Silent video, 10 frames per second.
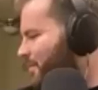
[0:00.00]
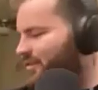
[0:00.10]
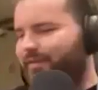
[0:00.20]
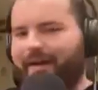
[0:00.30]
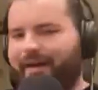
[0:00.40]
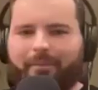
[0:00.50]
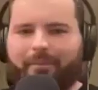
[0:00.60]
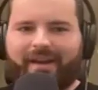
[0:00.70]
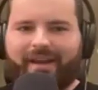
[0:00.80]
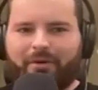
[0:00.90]
found on my
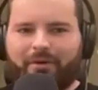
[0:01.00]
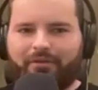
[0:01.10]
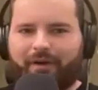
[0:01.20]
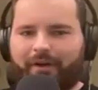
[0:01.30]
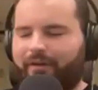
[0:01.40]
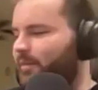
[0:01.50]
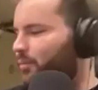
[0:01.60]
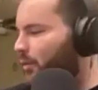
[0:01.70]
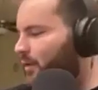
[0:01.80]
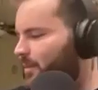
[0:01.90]
neighbor's front
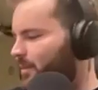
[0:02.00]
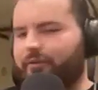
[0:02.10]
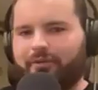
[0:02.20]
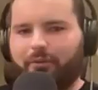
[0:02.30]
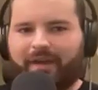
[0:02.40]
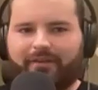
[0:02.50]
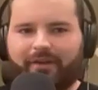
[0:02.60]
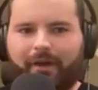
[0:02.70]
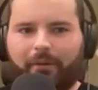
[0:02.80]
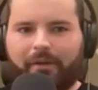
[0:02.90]
porch about 2 weeks
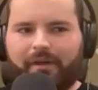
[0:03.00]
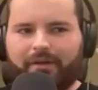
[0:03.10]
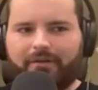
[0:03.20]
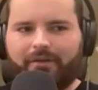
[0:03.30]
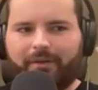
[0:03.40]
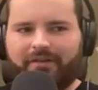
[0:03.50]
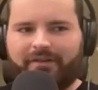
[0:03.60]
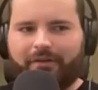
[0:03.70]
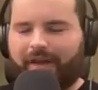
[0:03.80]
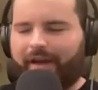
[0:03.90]
ago. So he's
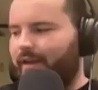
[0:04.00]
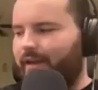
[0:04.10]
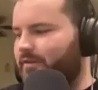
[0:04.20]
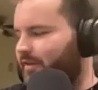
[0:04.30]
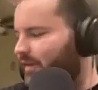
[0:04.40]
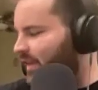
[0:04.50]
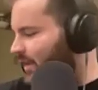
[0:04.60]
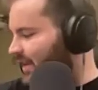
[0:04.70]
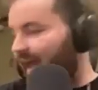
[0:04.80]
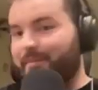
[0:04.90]
still getting used to the
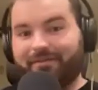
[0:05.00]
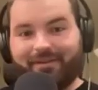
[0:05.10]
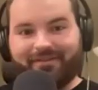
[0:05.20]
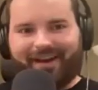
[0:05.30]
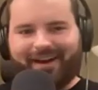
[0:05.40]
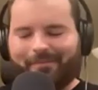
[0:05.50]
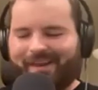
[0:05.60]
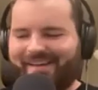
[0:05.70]
captive environment.